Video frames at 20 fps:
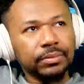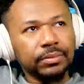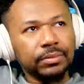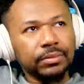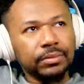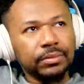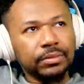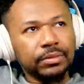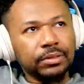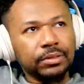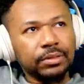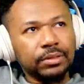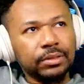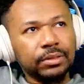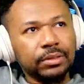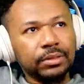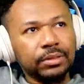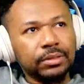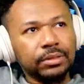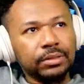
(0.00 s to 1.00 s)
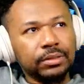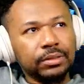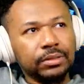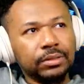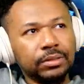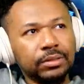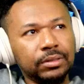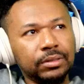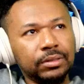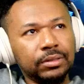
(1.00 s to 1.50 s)

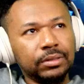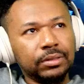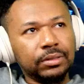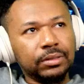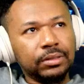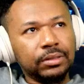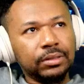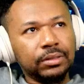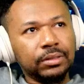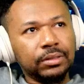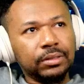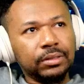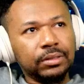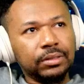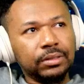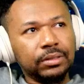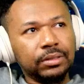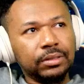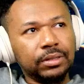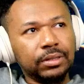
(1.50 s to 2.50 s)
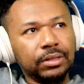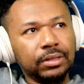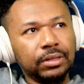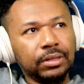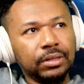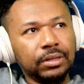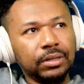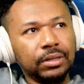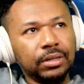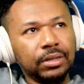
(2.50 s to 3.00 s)
This person isn't speaking.